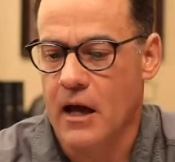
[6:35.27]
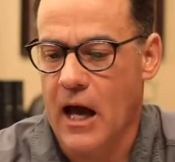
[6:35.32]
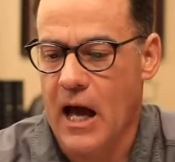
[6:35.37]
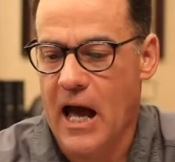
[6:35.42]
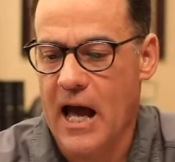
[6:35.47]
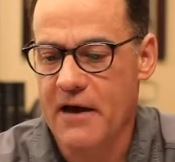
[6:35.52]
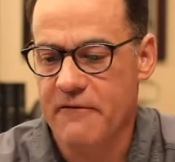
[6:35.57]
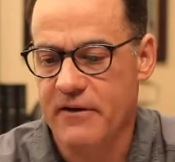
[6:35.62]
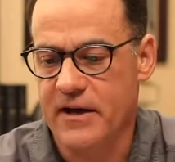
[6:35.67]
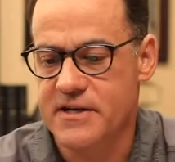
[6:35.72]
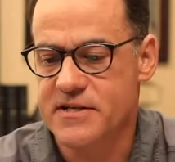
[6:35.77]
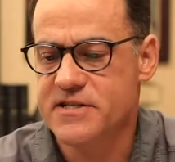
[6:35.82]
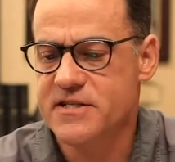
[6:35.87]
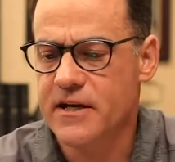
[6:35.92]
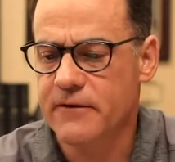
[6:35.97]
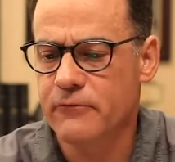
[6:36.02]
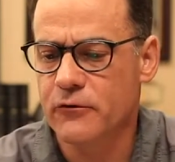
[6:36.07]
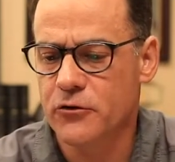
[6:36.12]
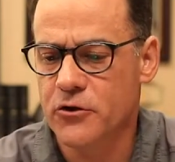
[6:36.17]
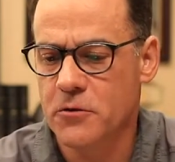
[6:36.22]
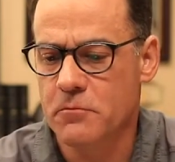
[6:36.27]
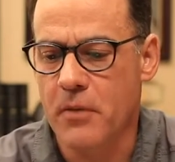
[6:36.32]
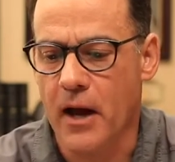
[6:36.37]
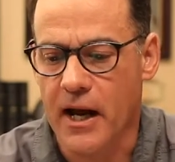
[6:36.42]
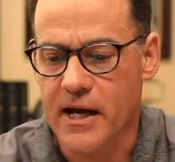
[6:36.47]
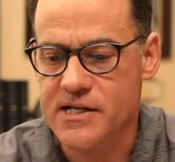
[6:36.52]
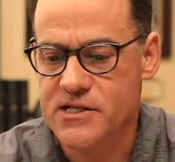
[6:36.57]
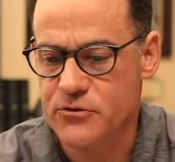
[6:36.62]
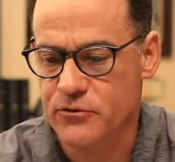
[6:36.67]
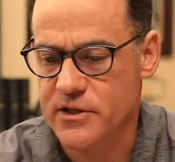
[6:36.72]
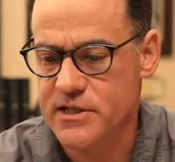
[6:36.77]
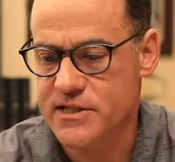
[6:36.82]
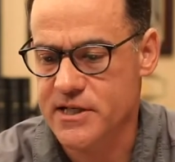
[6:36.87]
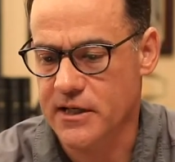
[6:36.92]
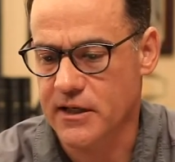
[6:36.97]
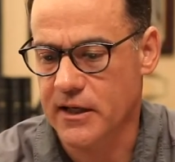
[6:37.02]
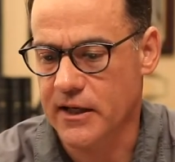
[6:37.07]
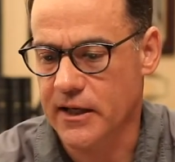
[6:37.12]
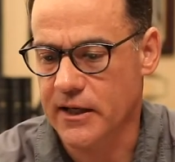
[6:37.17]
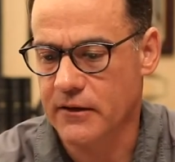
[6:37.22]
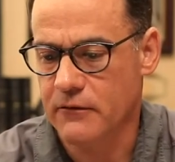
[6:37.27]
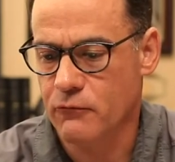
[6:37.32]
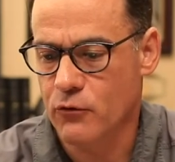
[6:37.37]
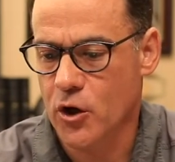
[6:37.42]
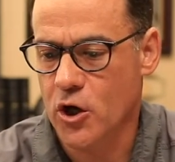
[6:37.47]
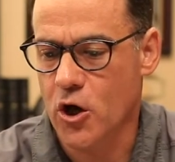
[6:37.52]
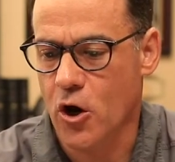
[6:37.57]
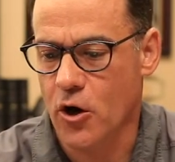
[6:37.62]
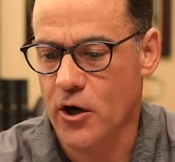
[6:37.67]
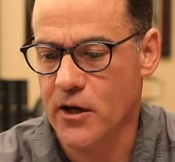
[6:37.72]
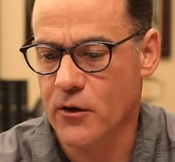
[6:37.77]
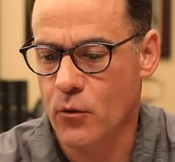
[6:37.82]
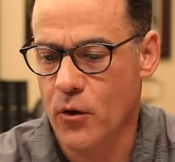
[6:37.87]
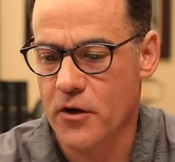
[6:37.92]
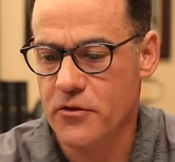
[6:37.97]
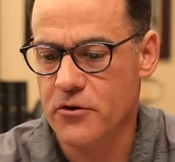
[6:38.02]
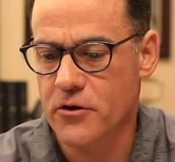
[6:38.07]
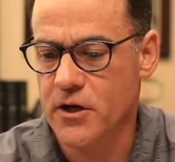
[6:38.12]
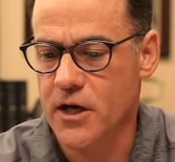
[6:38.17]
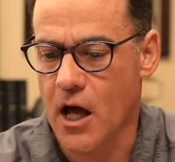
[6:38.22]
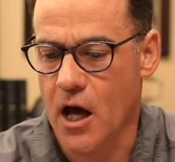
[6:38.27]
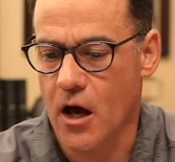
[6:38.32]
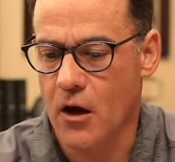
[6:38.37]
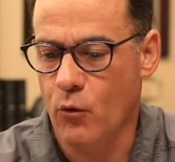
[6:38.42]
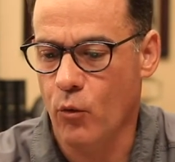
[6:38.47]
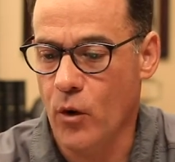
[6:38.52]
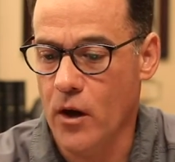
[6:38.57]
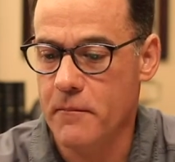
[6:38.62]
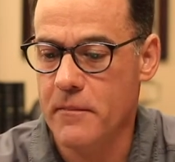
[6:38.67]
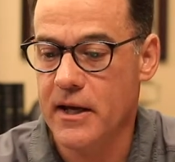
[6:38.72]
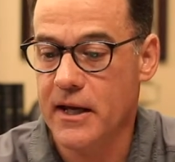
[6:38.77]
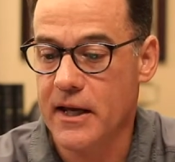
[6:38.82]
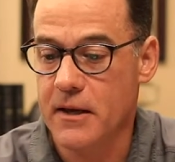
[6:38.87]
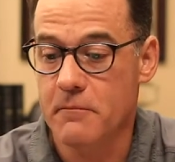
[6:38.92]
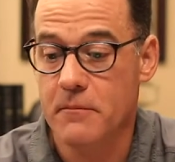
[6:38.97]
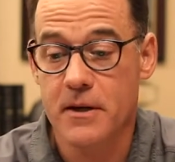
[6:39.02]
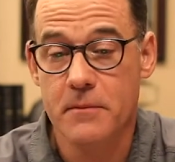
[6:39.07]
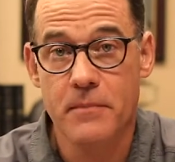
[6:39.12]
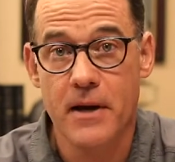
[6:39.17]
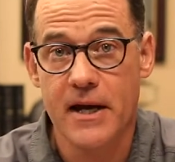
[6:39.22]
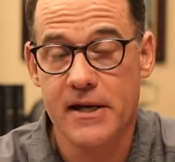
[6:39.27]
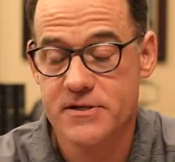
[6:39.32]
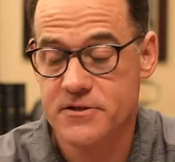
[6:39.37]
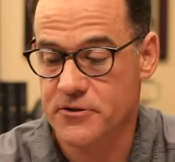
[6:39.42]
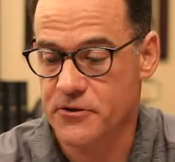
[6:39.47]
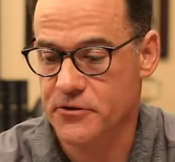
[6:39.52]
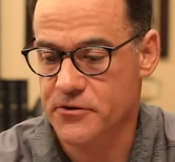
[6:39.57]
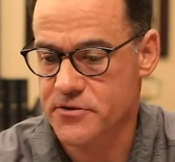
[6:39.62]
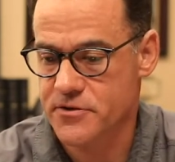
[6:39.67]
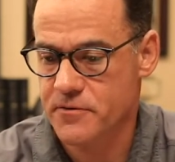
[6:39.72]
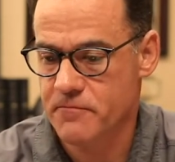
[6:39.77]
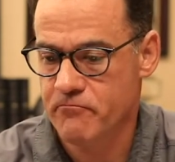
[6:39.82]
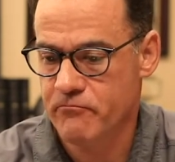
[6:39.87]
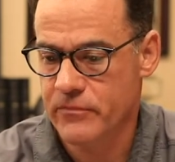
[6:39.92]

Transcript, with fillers: I've had several debates recently regarding whether or not women can be pastors.